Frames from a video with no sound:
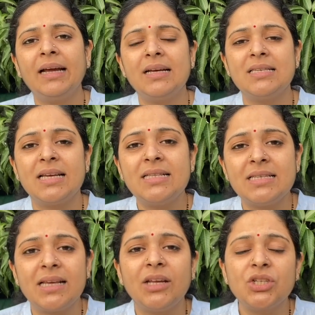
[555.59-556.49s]
a
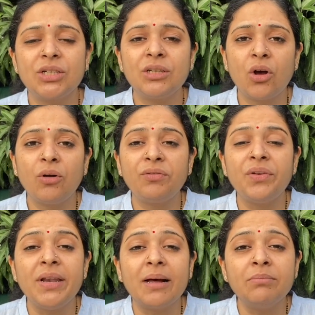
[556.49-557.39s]
sensation of
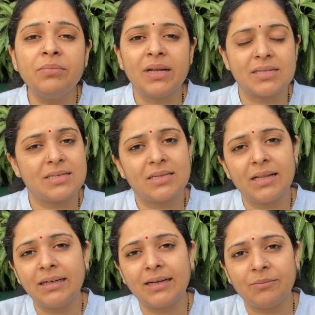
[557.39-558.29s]
numbness
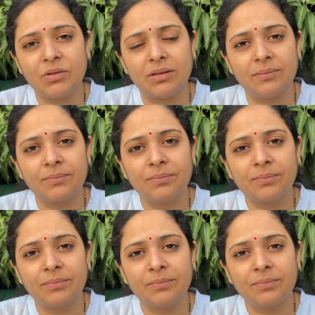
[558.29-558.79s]
that comes in.